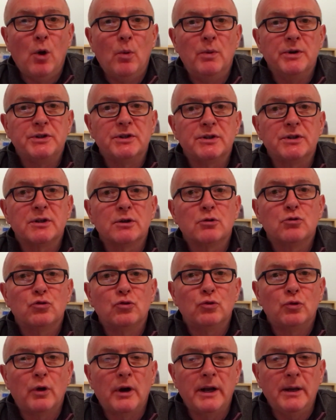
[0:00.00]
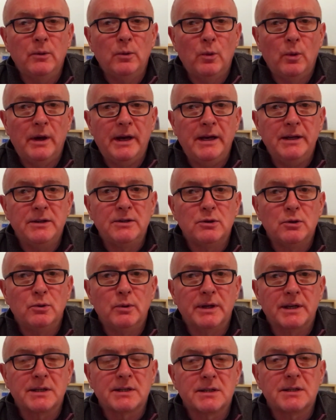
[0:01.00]
which is a great way
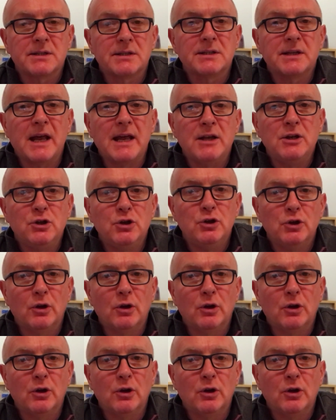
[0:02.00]
to extend